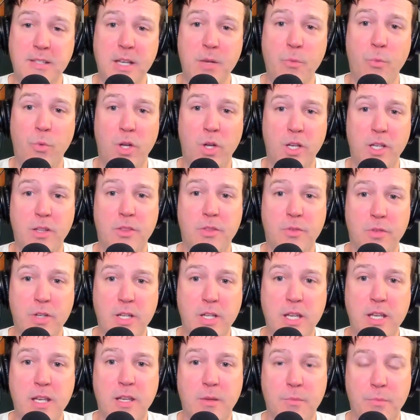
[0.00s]
1 in
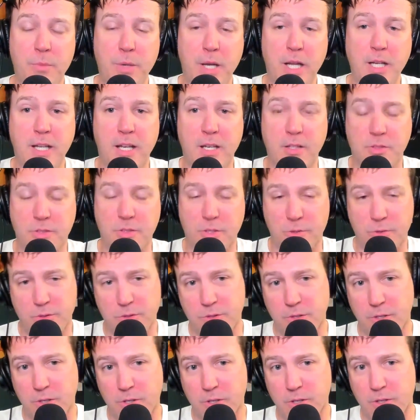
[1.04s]
3 podcast
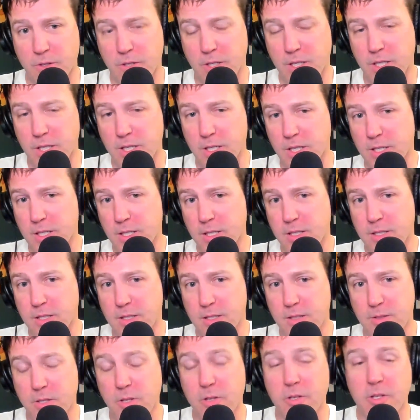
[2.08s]
hosts are
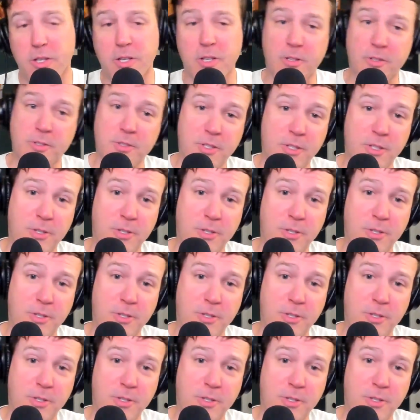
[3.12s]
serial killers. So